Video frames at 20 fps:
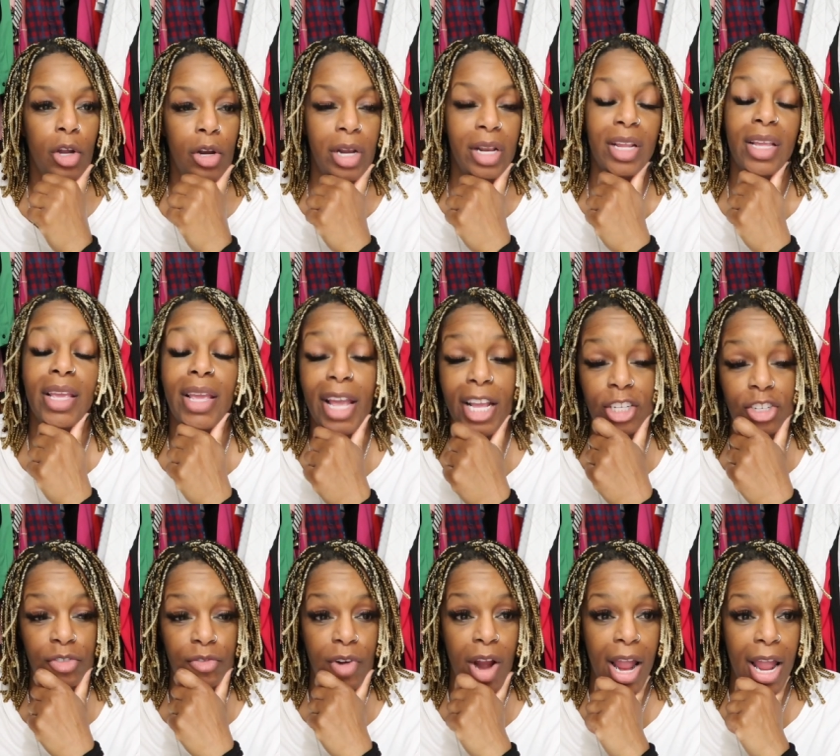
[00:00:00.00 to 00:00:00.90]
going to
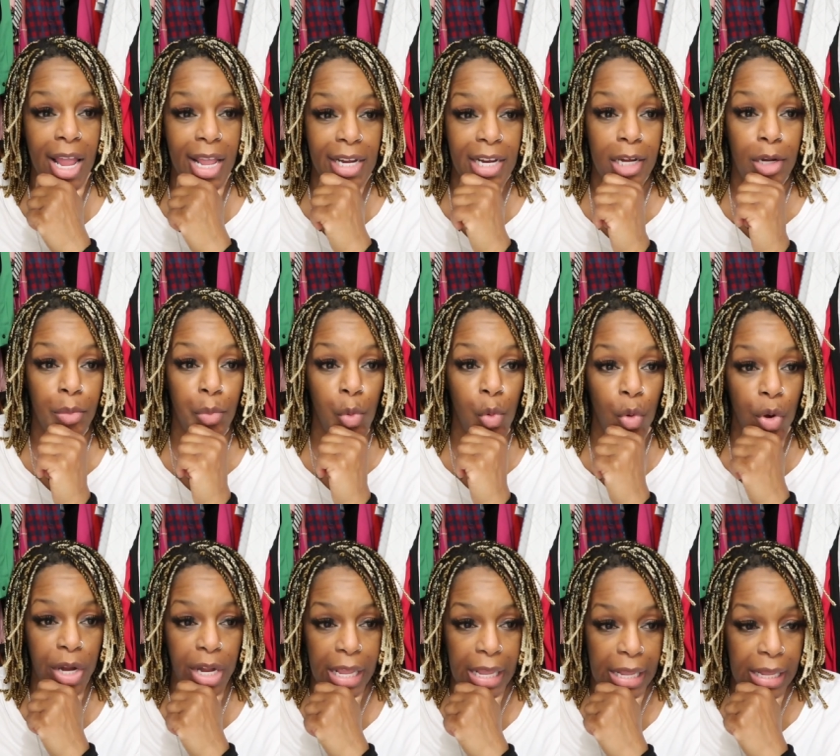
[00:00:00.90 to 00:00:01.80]
catch a ride in the
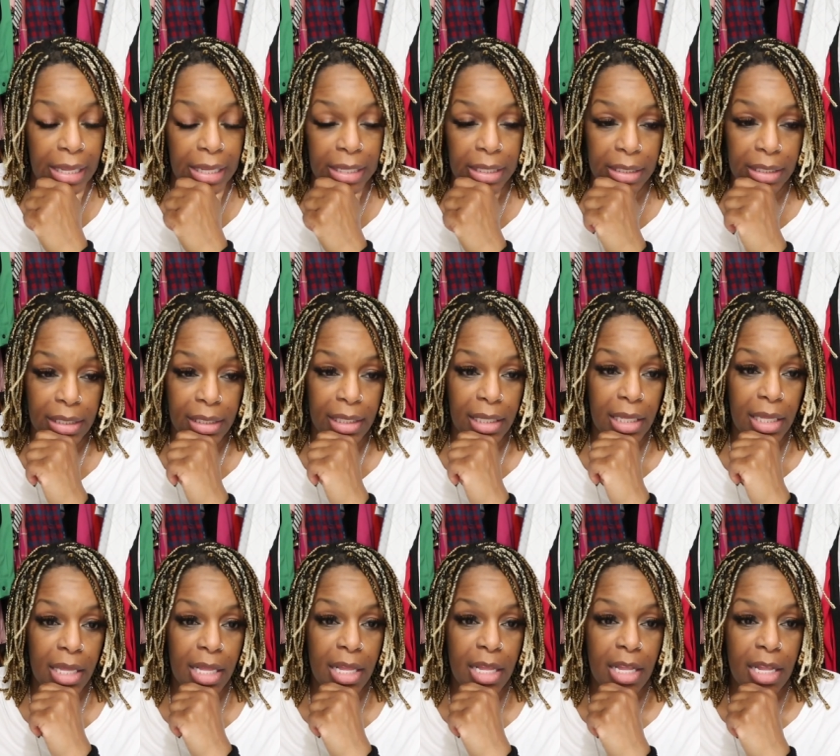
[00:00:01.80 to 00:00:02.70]
morning
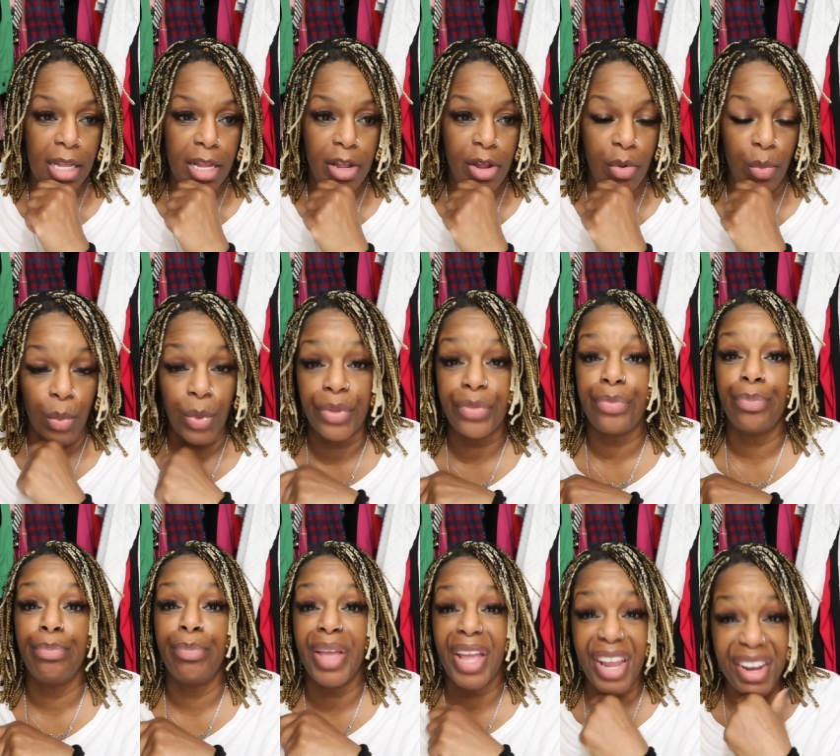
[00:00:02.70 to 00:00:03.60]

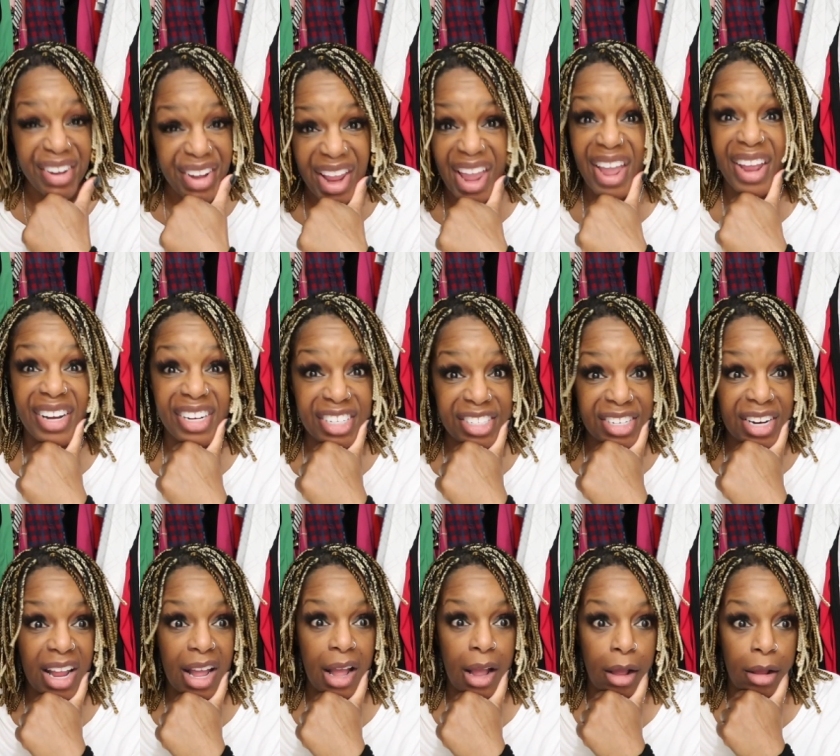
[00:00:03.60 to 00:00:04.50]
with Bay Daddy,
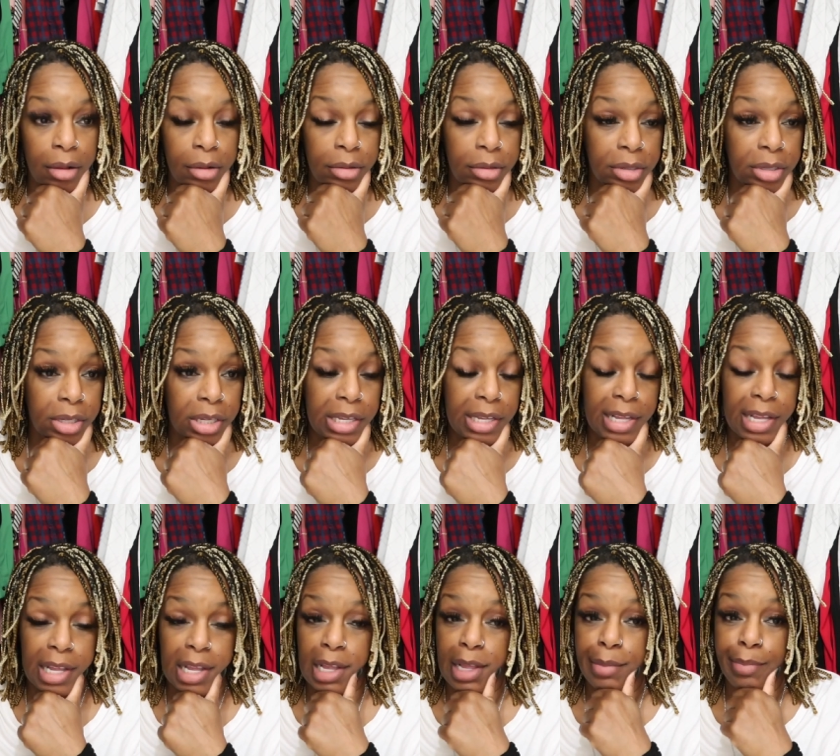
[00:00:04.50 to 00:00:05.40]
child.
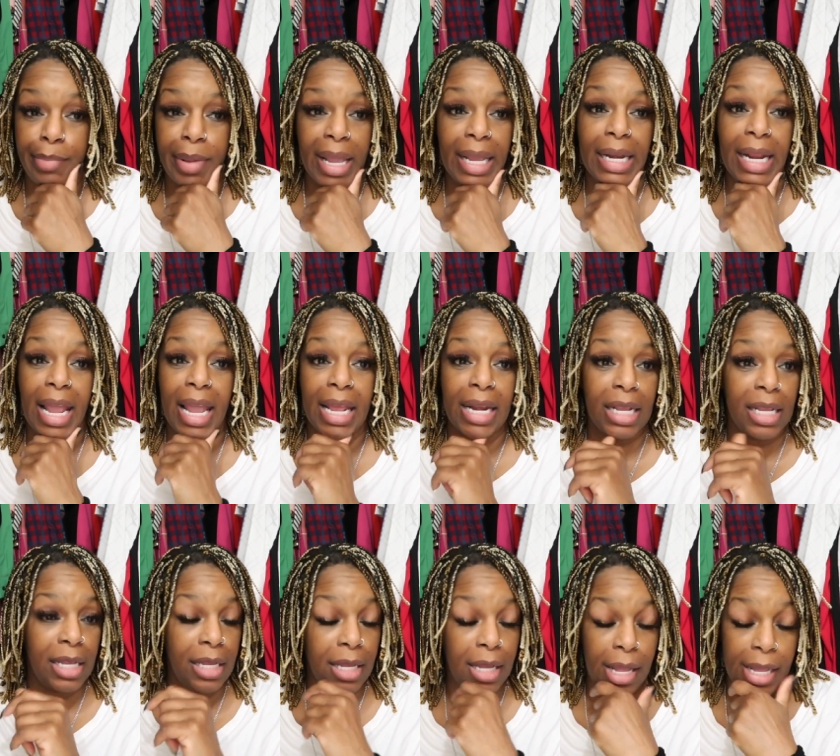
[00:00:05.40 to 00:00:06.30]
And Bay
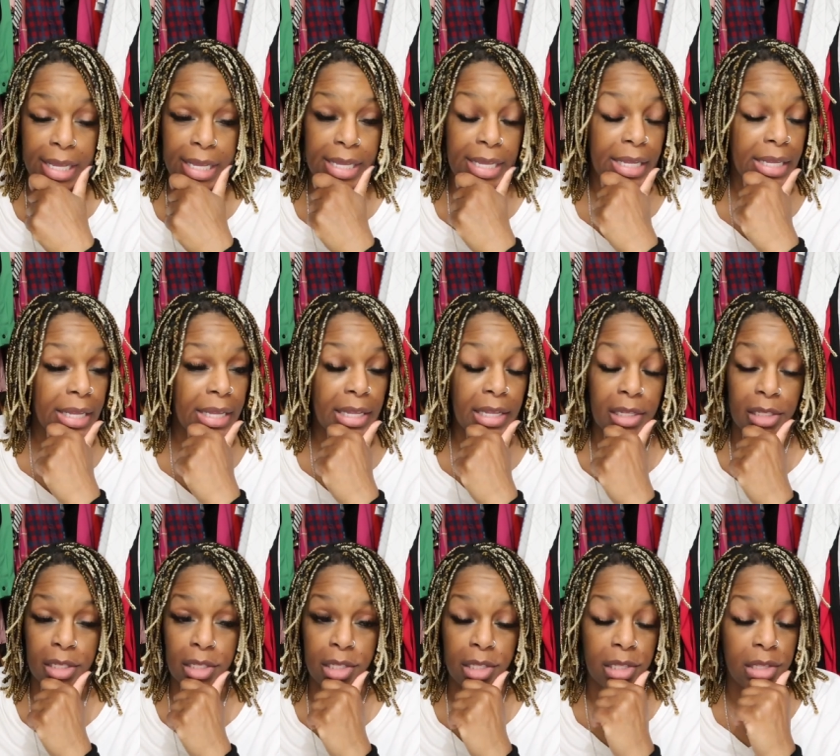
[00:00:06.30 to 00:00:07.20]
Daddy,
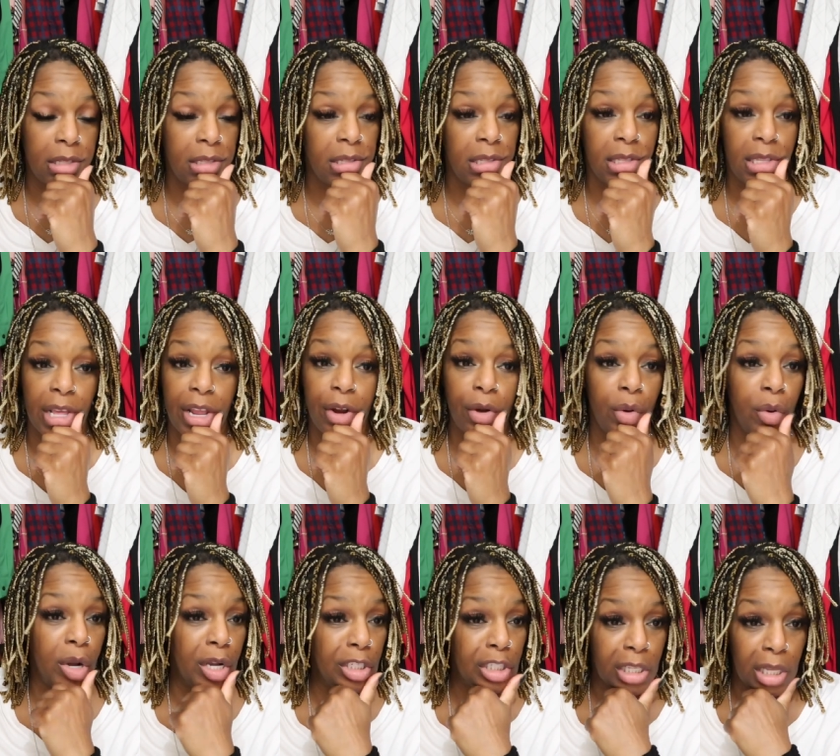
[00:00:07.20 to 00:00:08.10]
they're
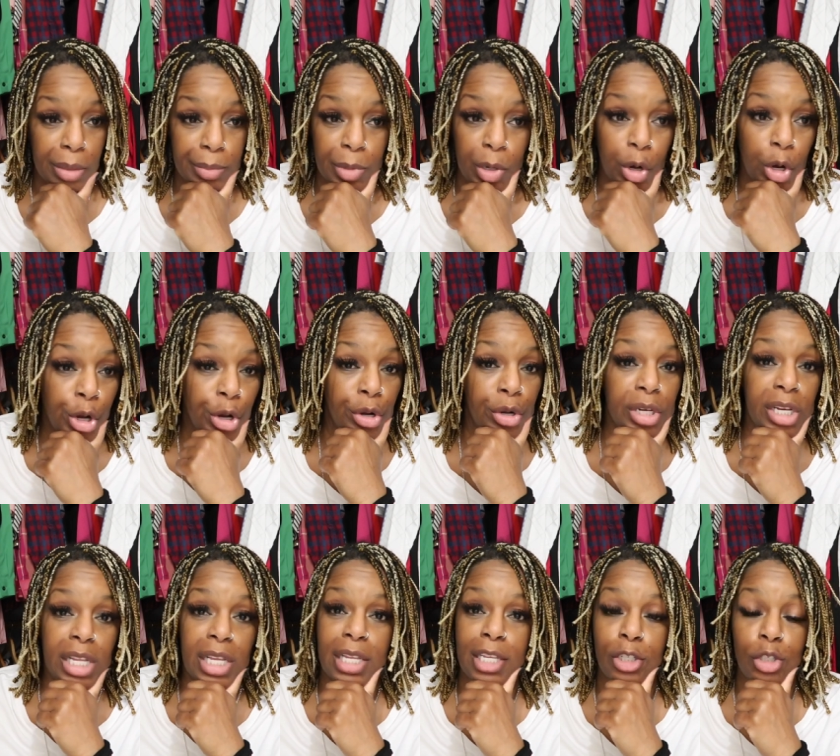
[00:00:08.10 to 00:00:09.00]
on some
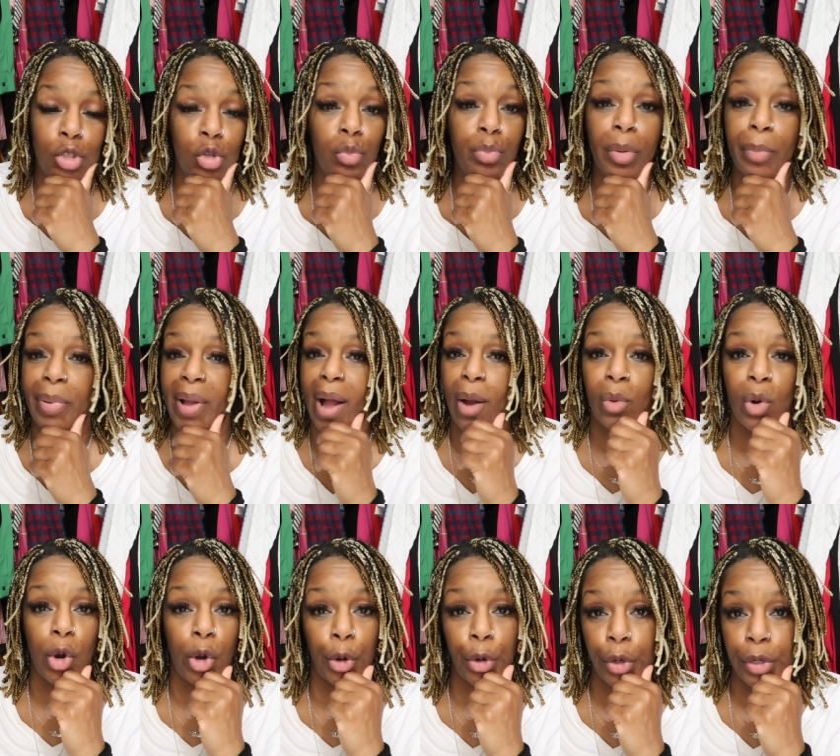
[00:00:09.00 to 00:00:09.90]
early
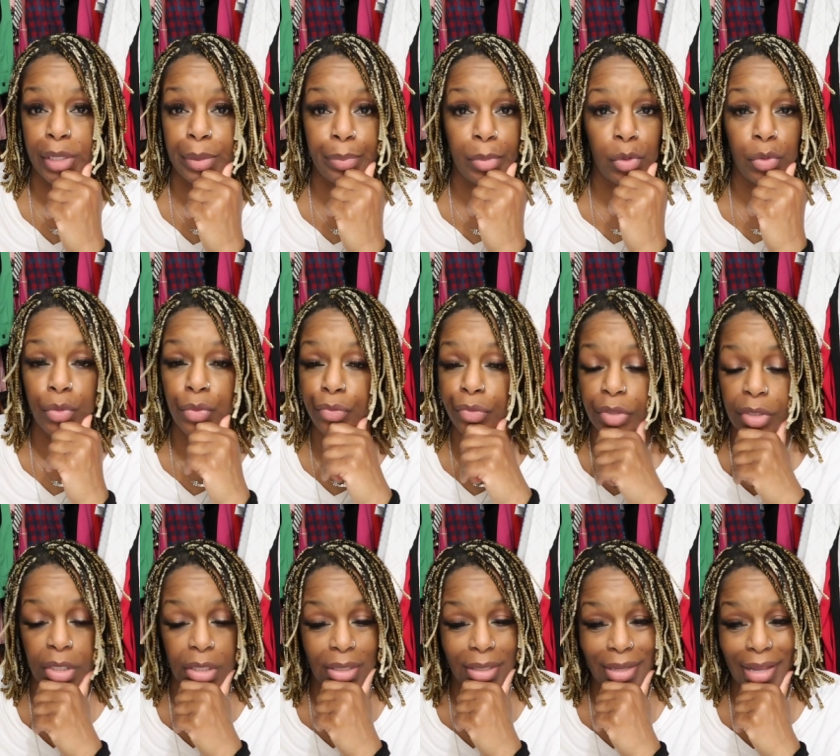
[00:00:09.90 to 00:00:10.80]
superpower early
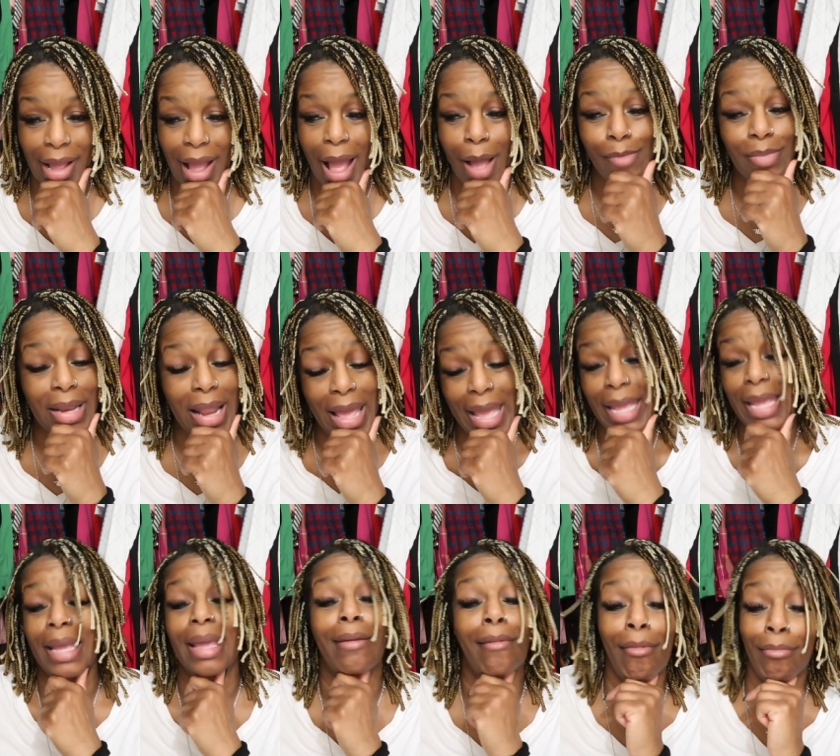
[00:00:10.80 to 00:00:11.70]
moves. I'm
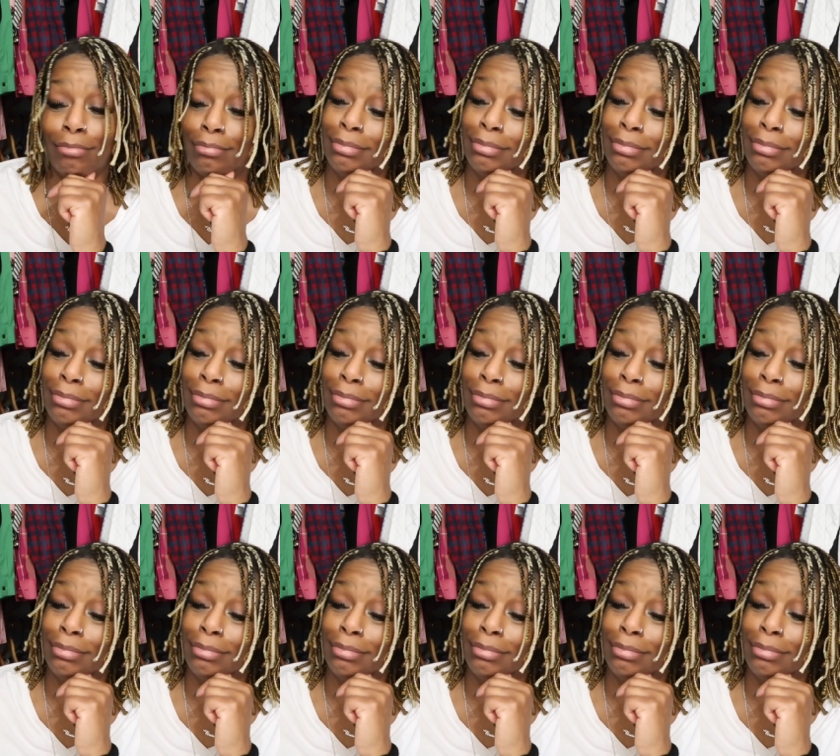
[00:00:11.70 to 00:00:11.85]
like,